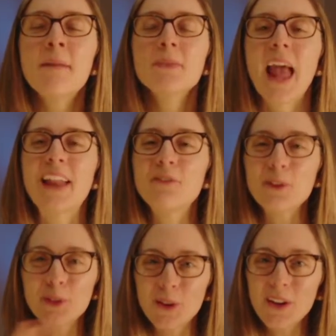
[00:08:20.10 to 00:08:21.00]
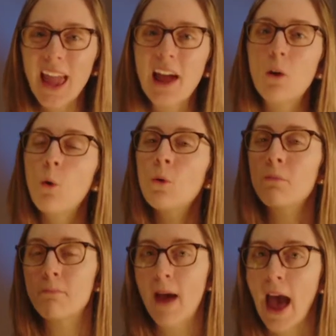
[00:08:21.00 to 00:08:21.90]
And if you look at old
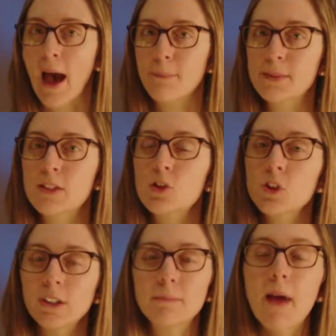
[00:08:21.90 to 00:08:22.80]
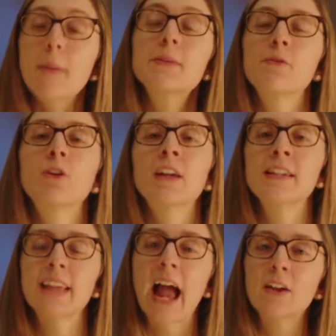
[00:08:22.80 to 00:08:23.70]
maps, certain maps of
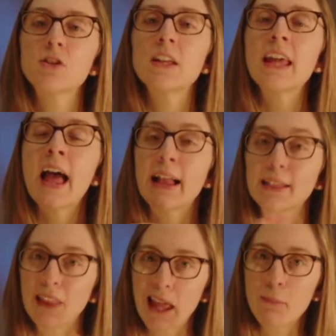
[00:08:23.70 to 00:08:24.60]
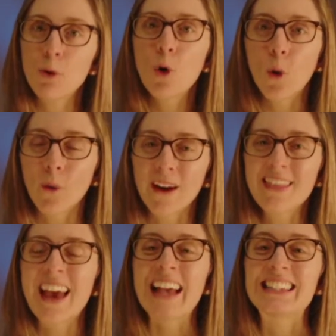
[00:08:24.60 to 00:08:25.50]
Greece actually label
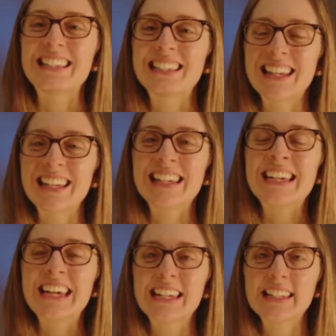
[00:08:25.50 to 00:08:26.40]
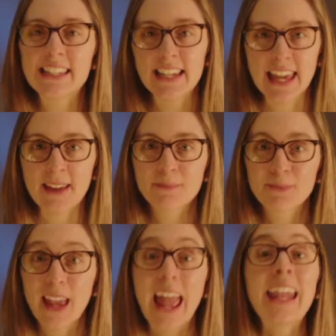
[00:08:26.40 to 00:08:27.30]
Corinth as Sin city.
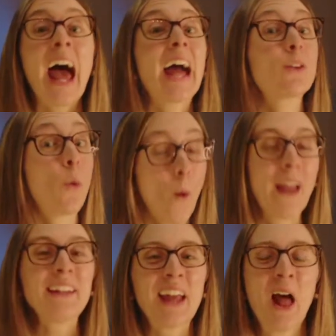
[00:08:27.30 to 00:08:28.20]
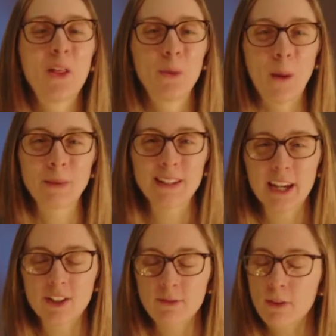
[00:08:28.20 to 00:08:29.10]
It had quite the
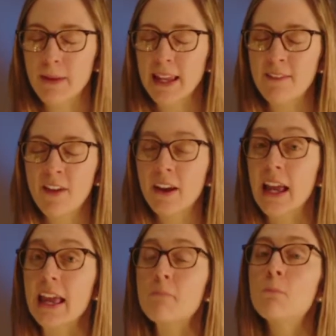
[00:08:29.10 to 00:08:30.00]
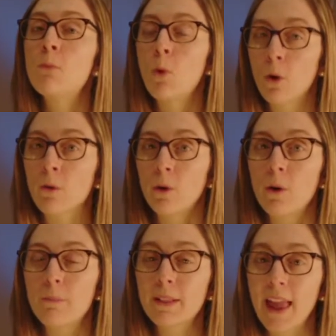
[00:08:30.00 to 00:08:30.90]
reputation for being a very
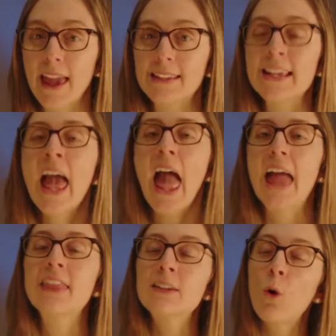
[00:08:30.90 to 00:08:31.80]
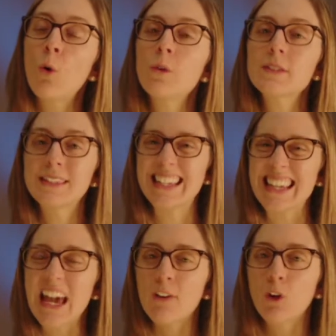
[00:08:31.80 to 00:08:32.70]
immoral place. And the whole
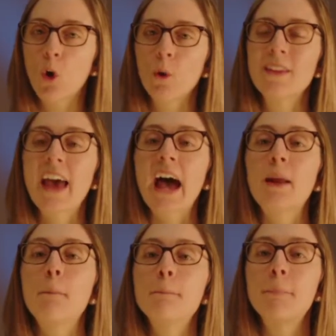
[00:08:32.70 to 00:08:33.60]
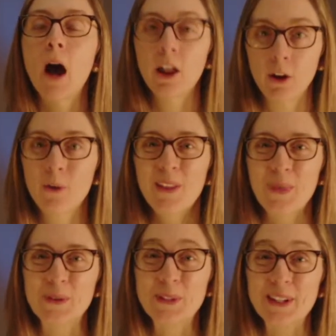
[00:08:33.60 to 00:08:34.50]
city of Corinth had a motto that
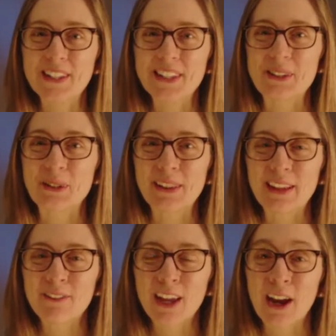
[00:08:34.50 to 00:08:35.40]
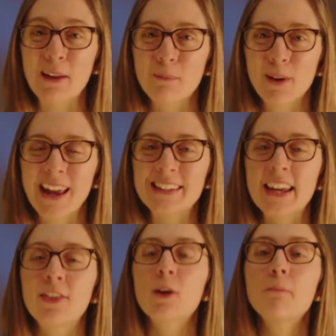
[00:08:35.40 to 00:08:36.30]
the citizens who lived there embraced.
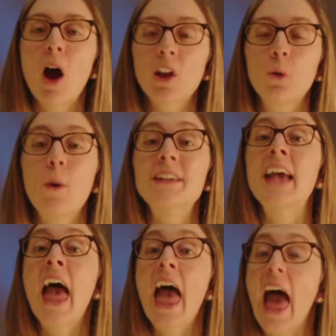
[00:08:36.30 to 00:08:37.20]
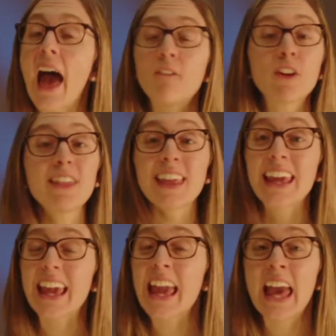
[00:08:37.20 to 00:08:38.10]
And their motto was
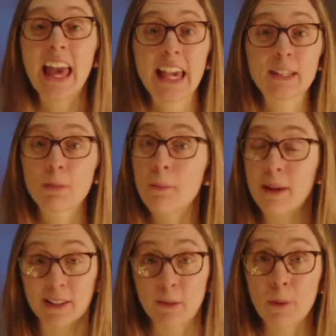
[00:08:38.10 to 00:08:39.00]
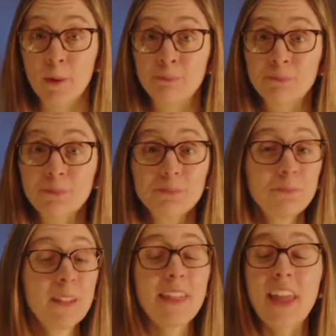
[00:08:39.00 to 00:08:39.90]
everything is permissible
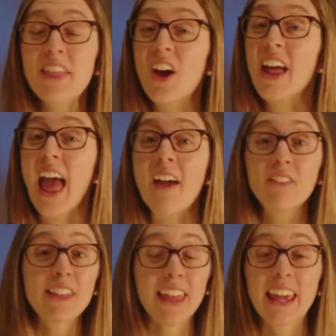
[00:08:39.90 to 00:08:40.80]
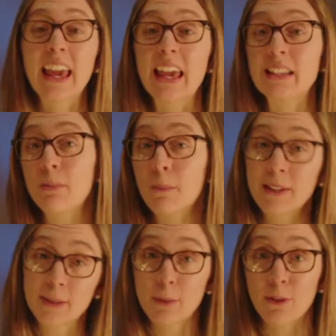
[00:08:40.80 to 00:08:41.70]
they thought everything is
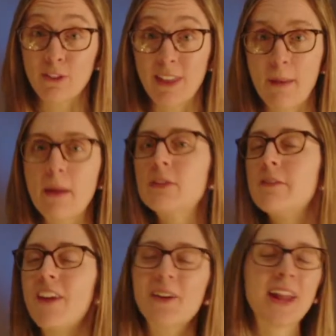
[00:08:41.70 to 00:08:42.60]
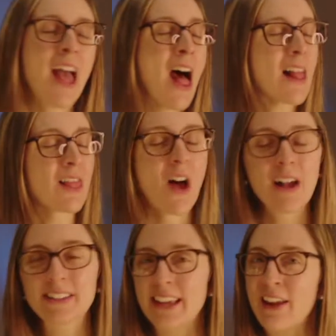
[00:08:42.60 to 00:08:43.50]
permissible for them. It was a very
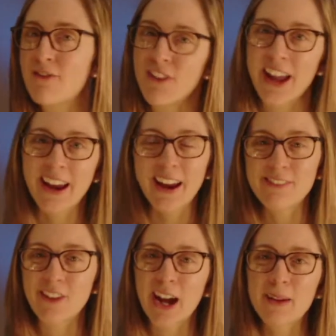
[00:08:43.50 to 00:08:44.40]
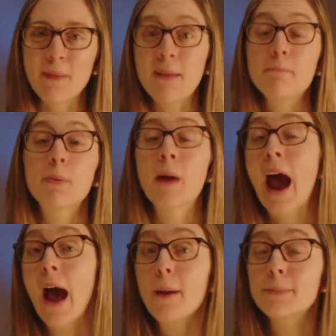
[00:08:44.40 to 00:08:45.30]
laissez faire environment,
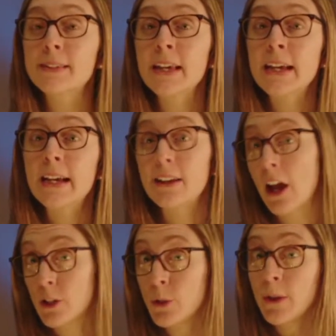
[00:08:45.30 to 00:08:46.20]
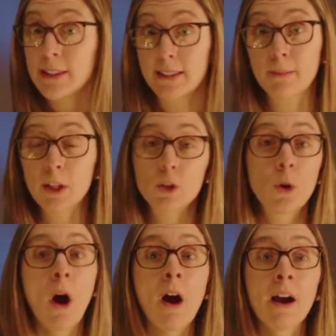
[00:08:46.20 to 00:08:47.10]
perhaps not too unsimilar
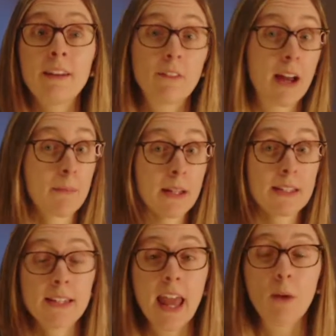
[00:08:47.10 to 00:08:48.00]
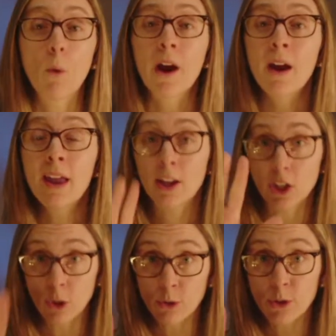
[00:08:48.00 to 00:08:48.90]
to our environment today where
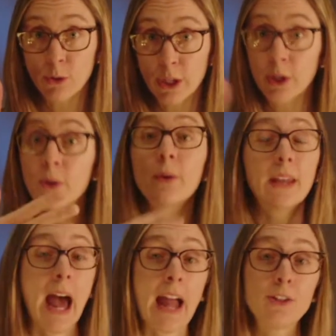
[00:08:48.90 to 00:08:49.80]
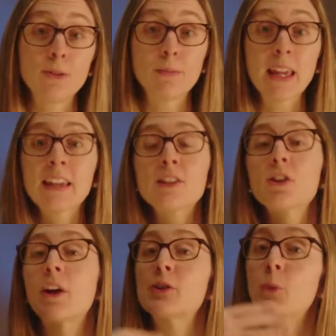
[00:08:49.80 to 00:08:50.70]
you do you and I do me and as
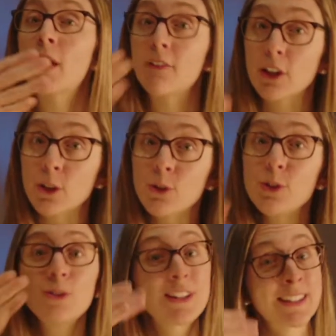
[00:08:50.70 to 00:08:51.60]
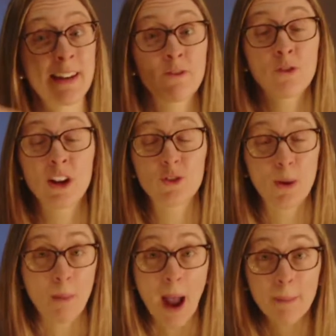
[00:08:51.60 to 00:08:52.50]
long as whatever you do doesn't infringe
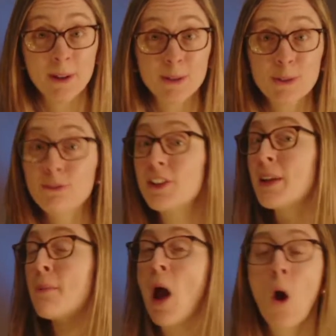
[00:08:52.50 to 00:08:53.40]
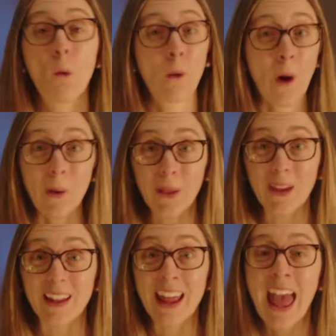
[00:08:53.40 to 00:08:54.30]
on my personal freedom, we're all
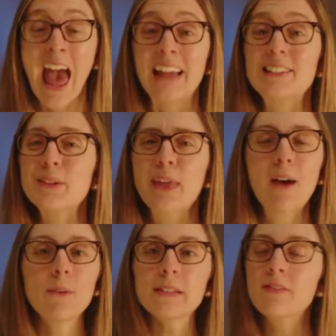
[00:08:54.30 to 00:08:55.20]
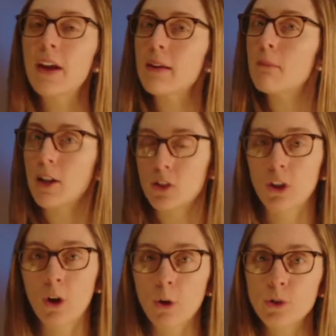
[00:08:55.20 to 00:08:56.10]
good. And so that was very much
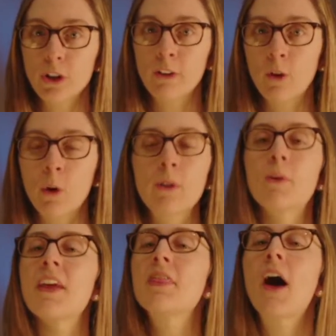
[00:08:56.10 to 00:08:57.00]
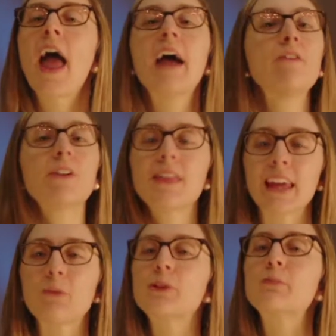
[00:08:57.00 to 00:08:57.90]
the culture of Corinth where they thought
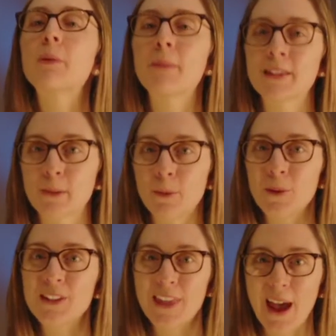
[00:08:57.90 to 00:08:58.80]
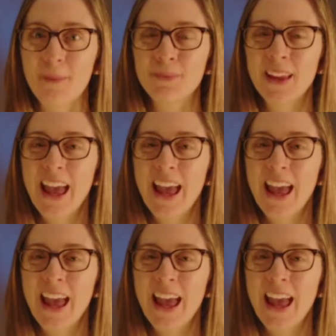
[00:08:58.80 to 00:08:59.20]
everything was permissible to them.